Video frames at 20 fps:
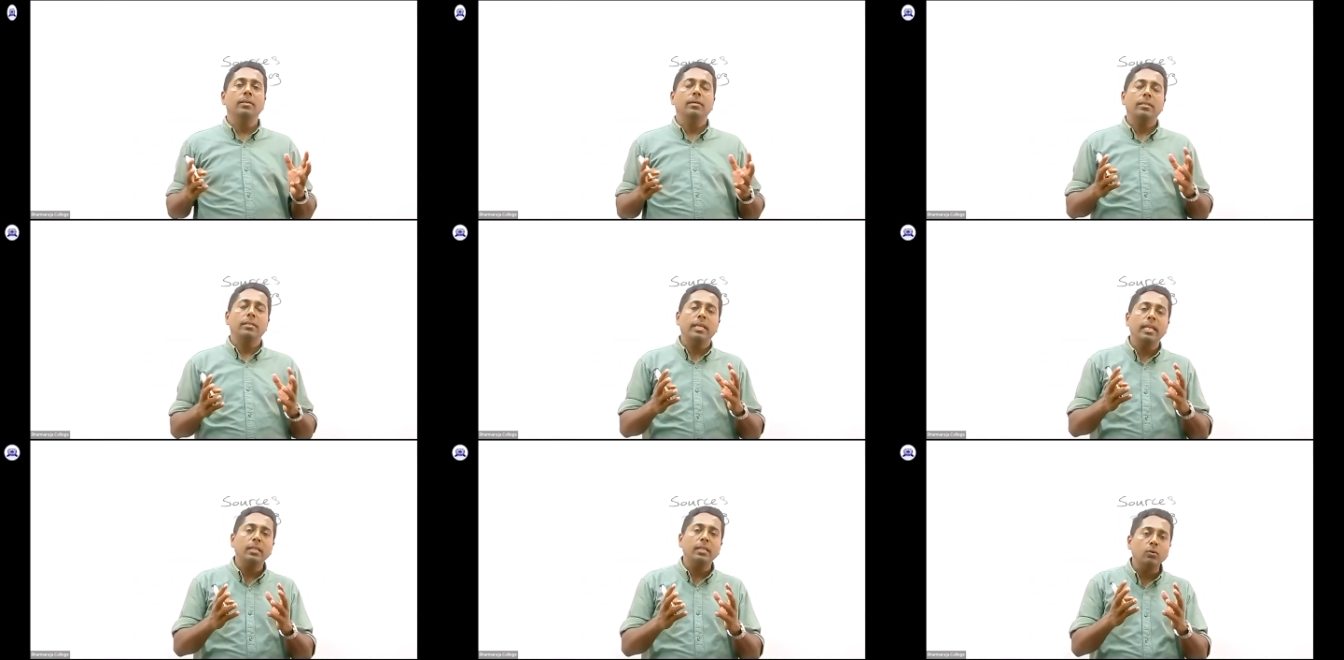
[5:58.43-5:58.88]

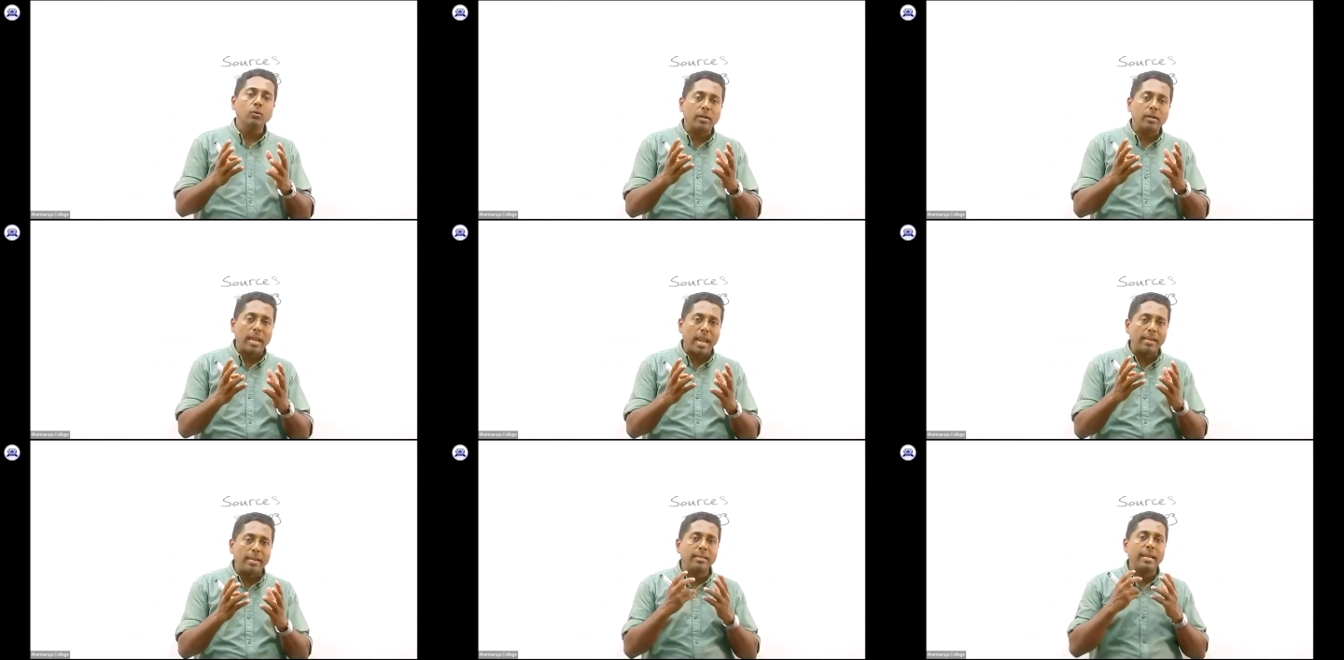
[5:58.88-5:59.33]
Then you
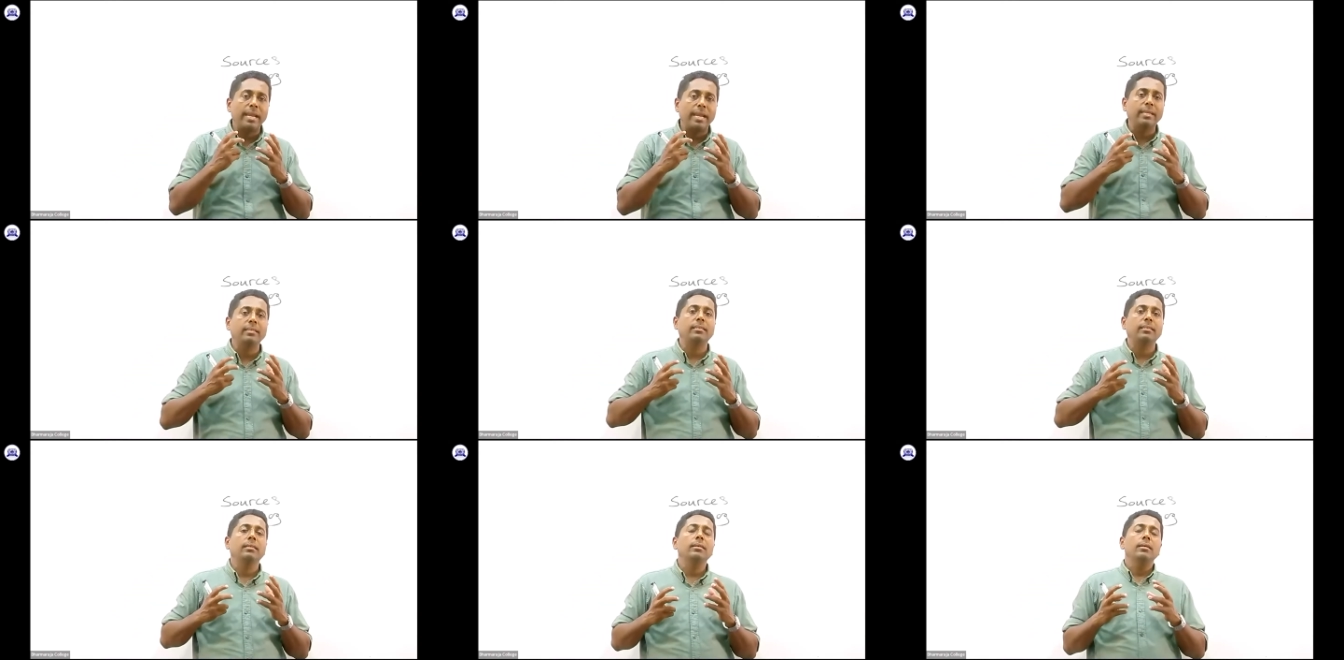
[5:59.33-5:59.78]
can
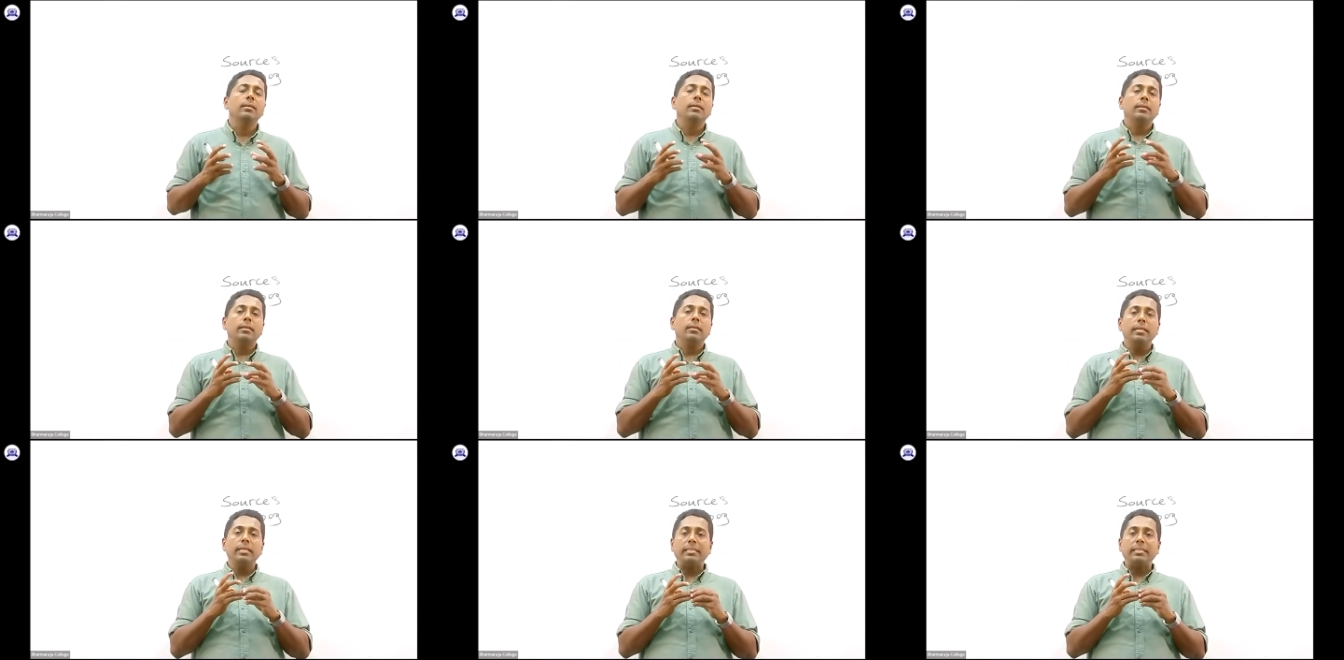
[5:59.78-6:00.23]
get
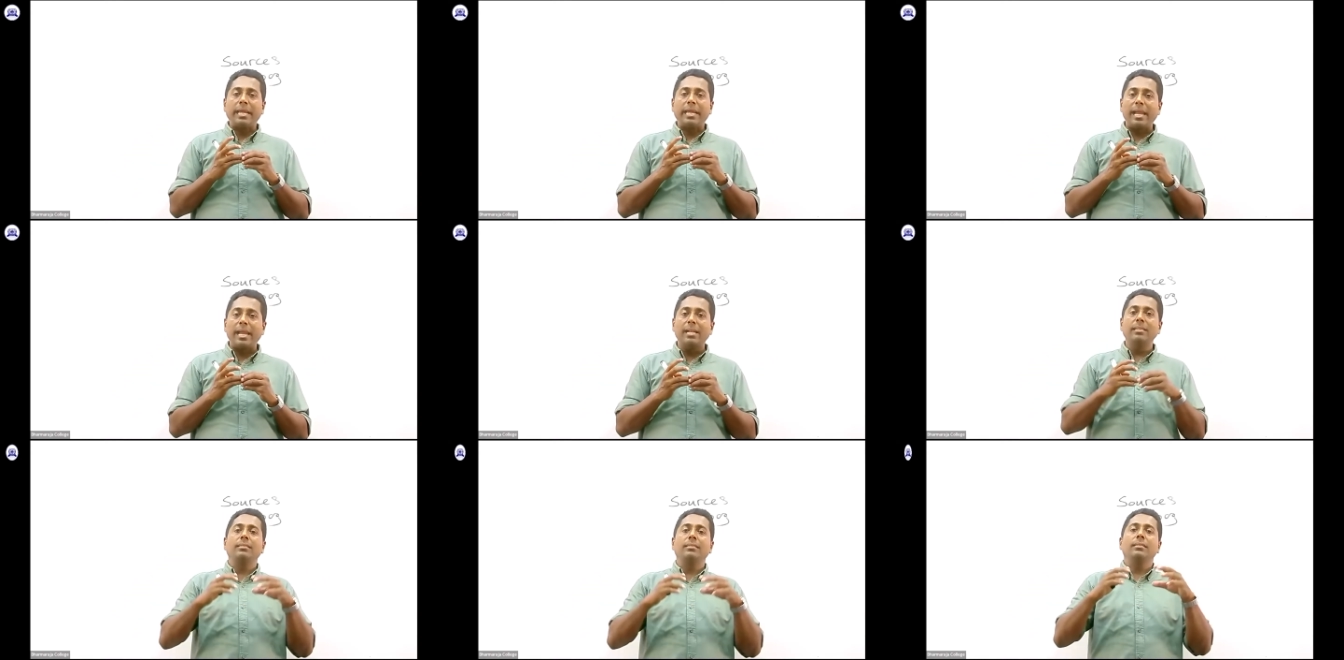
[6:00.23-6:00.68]

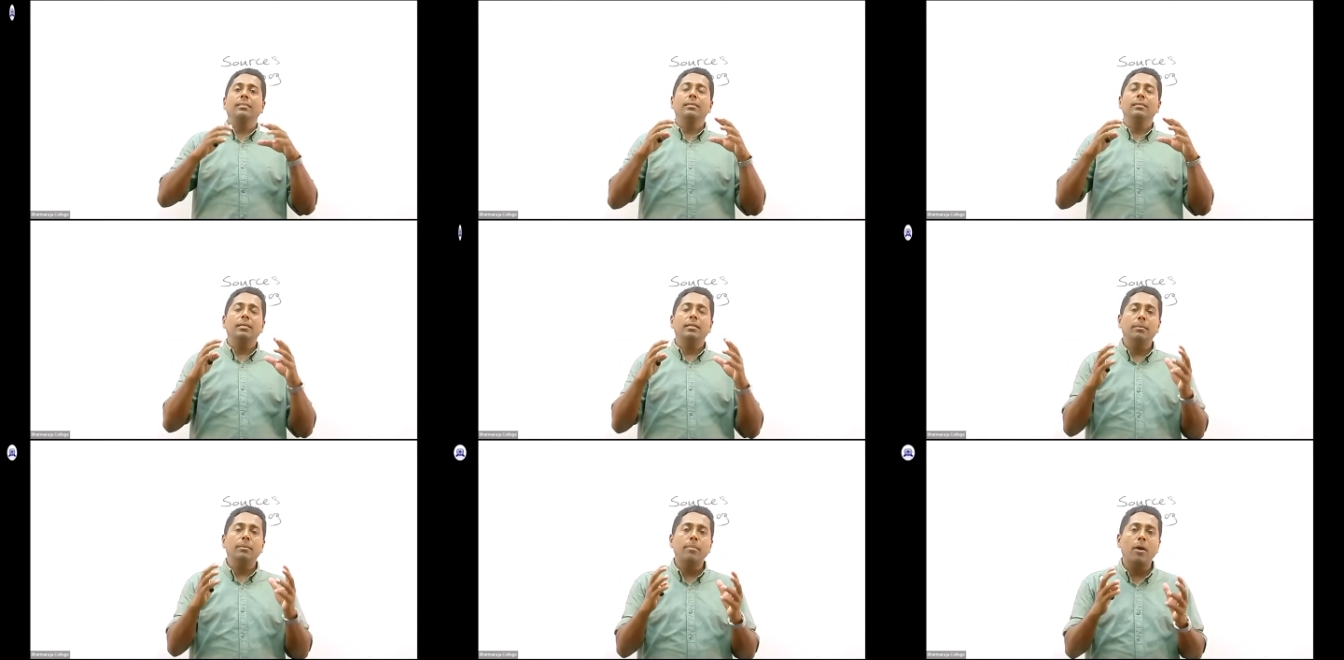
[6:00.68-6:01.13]
details
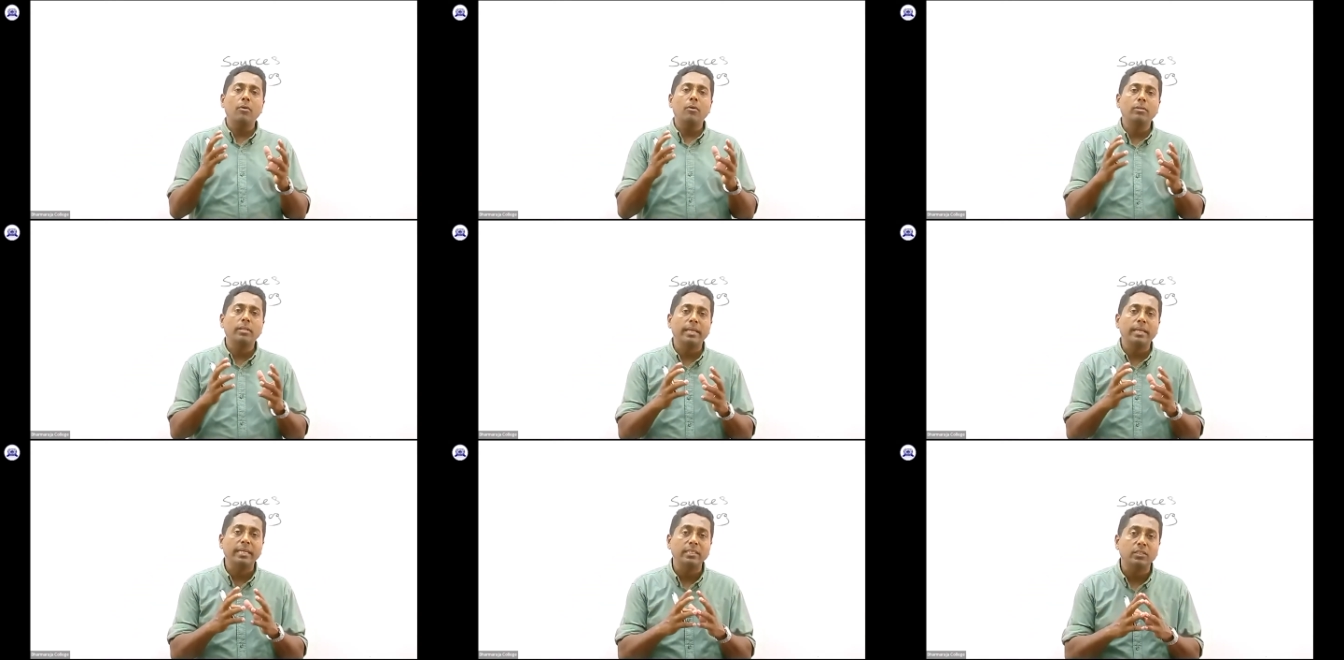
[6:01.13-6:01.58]
about
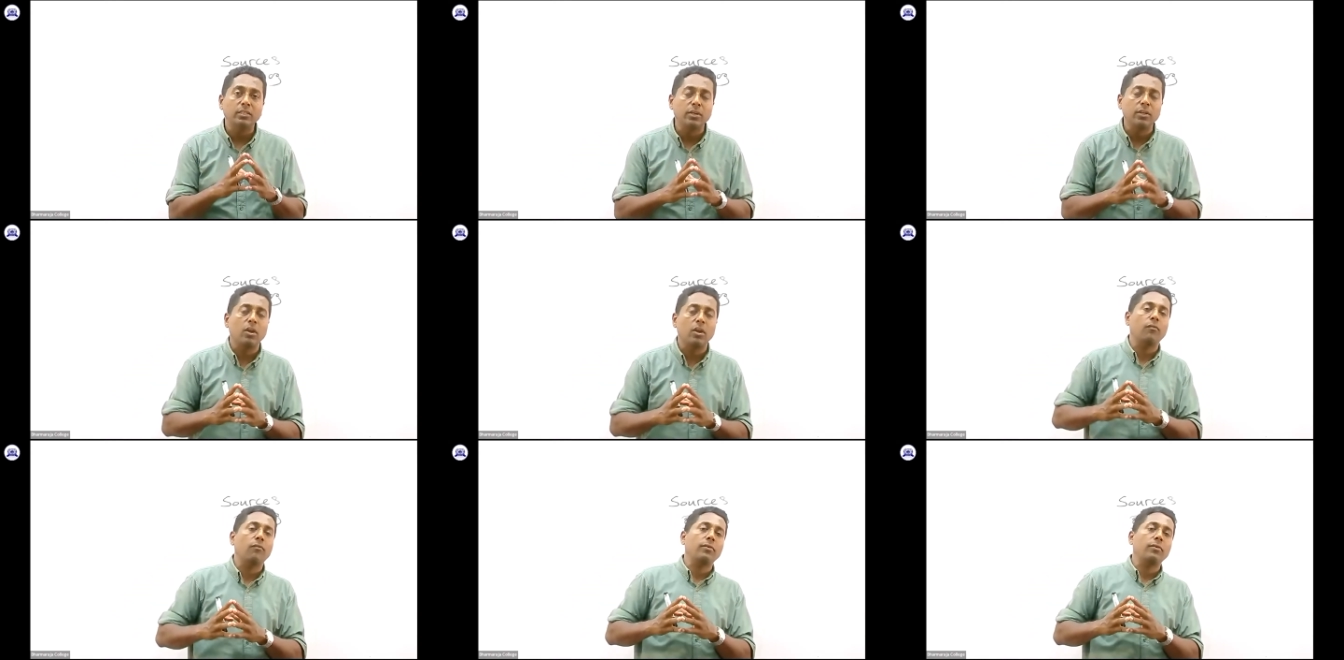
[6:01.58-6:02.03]
the history
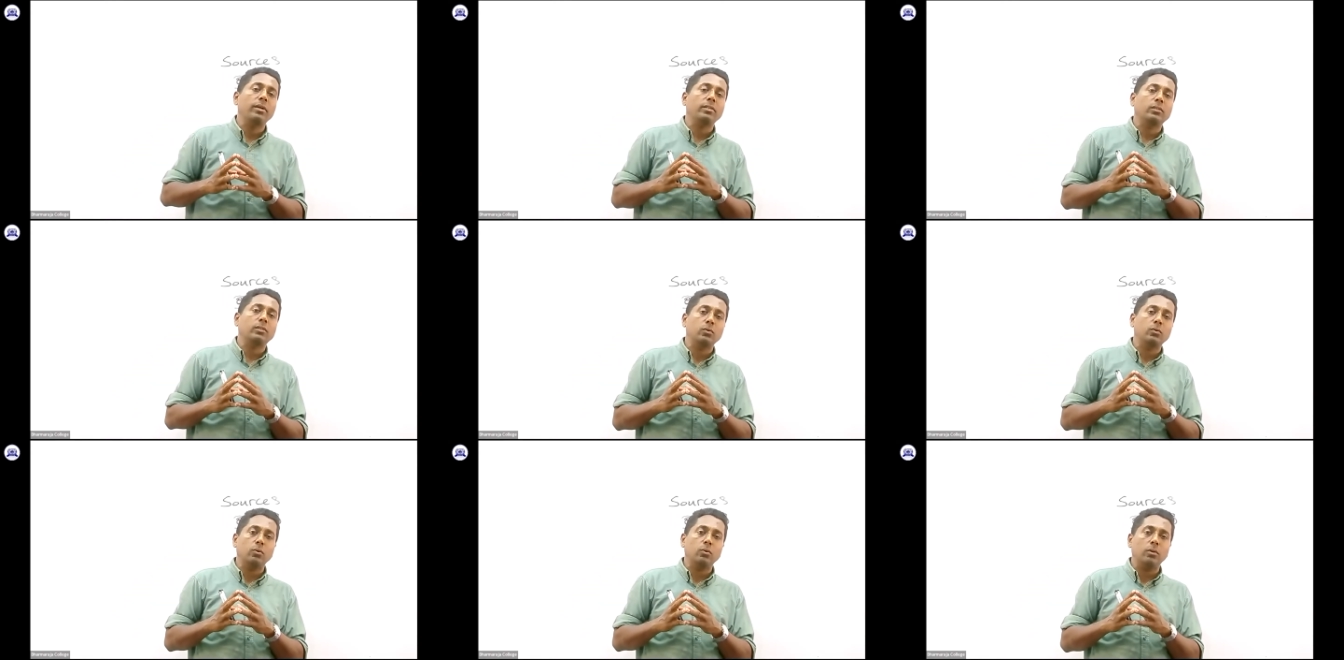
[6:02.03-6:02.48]
of your
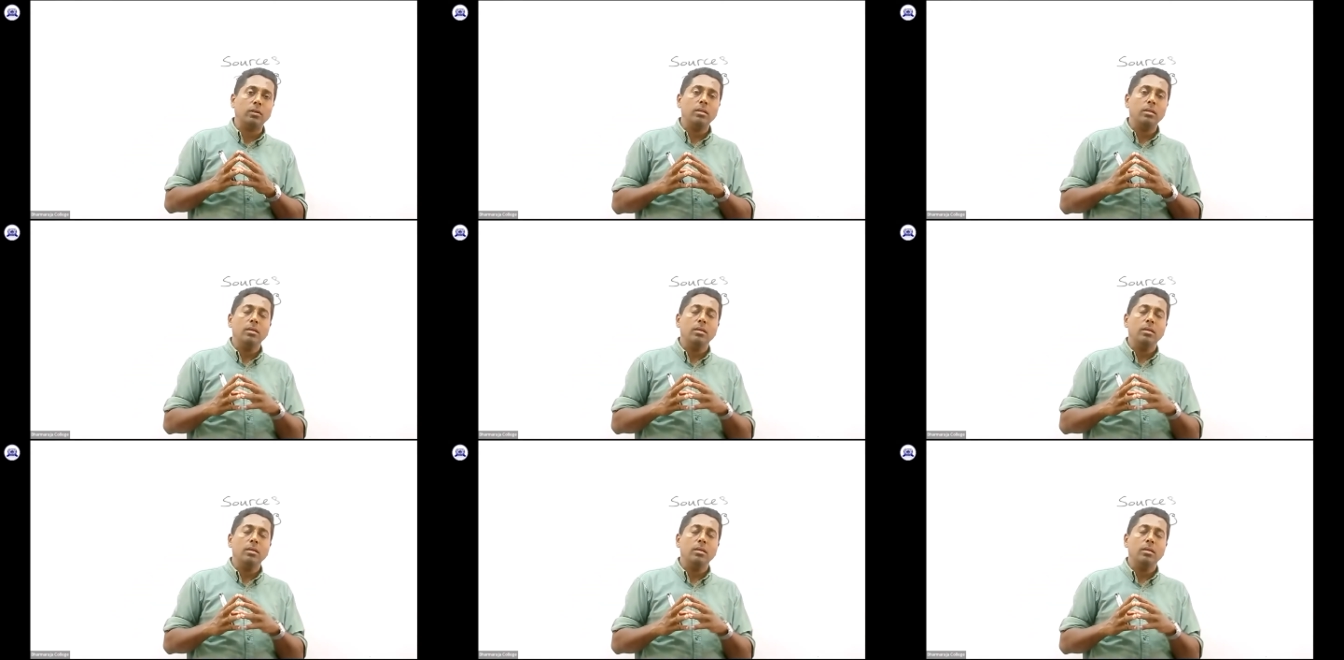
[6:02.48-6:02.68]
school,